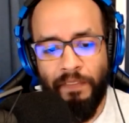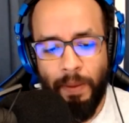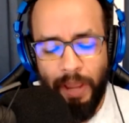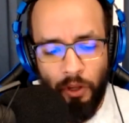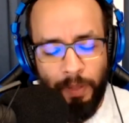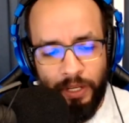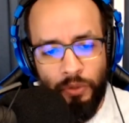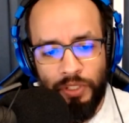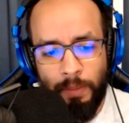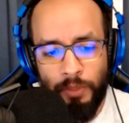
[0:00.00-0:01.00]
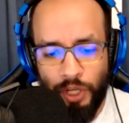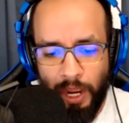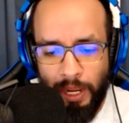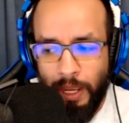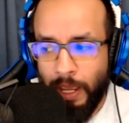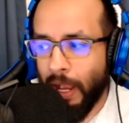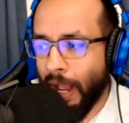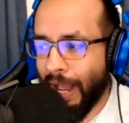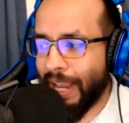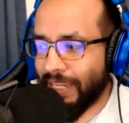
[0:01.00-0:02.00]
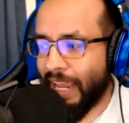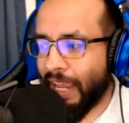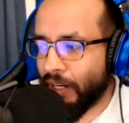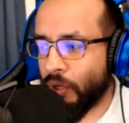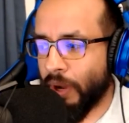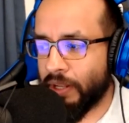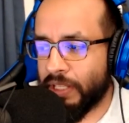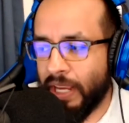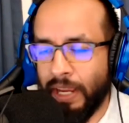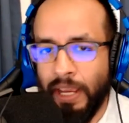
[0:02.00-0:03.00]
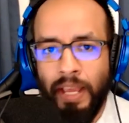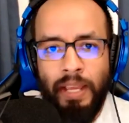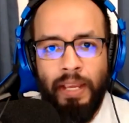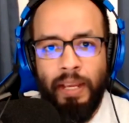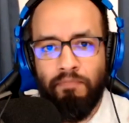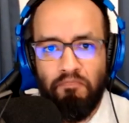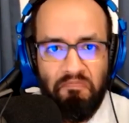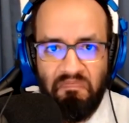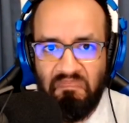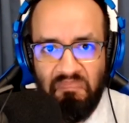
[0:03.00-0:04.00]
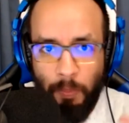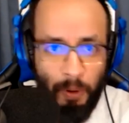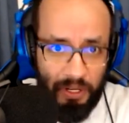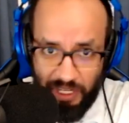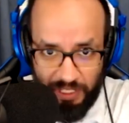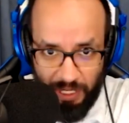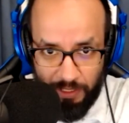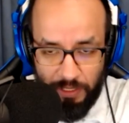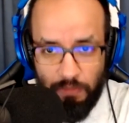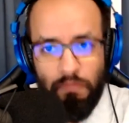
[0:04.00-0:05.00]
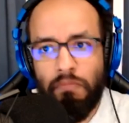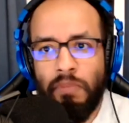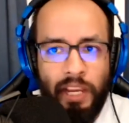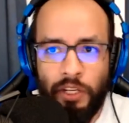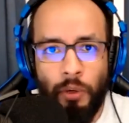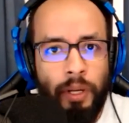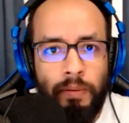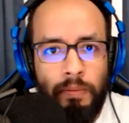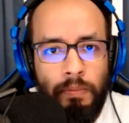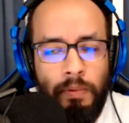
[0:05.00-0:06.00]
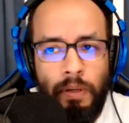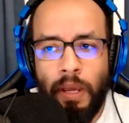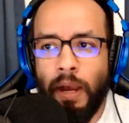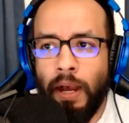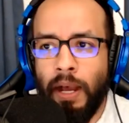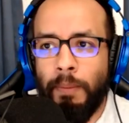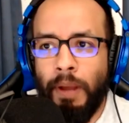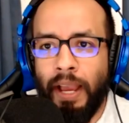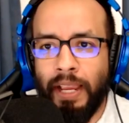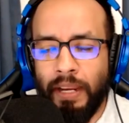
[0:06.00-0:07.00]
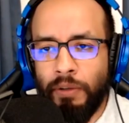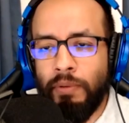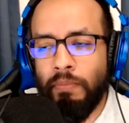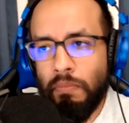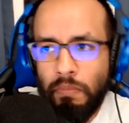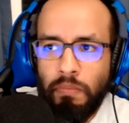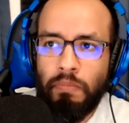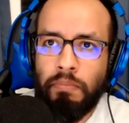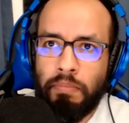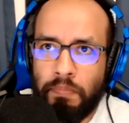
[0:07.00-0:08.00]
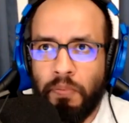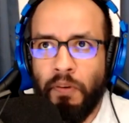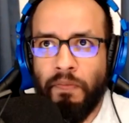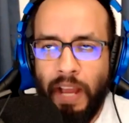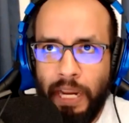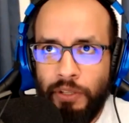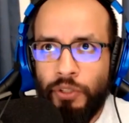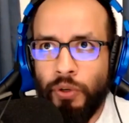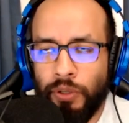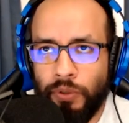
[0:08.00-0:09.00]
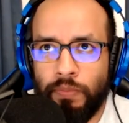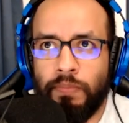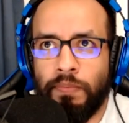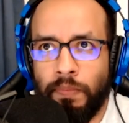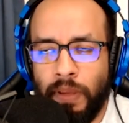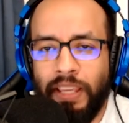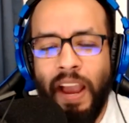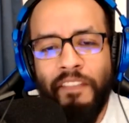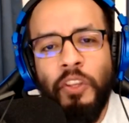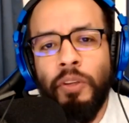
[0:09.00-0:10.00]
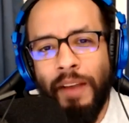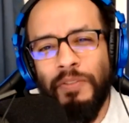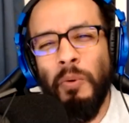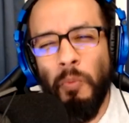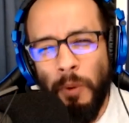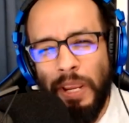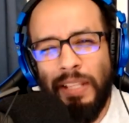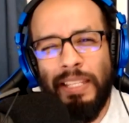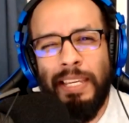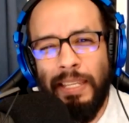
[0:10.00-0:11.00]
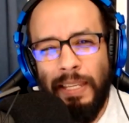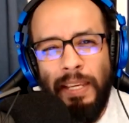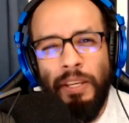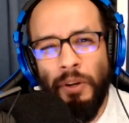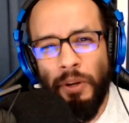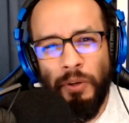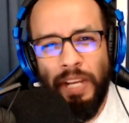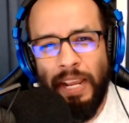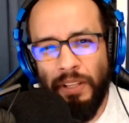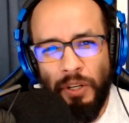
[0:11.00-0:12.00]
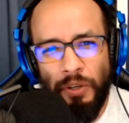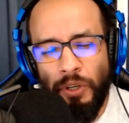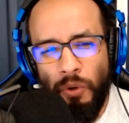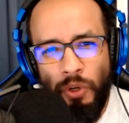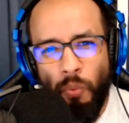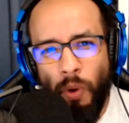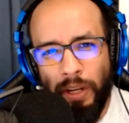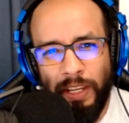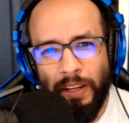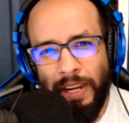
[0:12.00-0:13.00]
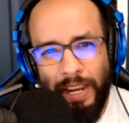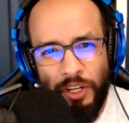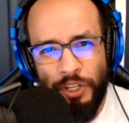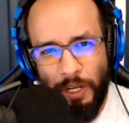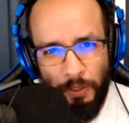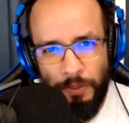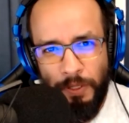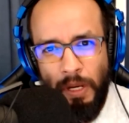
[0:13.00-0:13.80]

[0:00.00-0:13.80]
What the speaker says: I'm held by UCMJ, I can't go out and say the president sucks. Can't do it. I can provide certain. You have to really, you're walking on eggshells.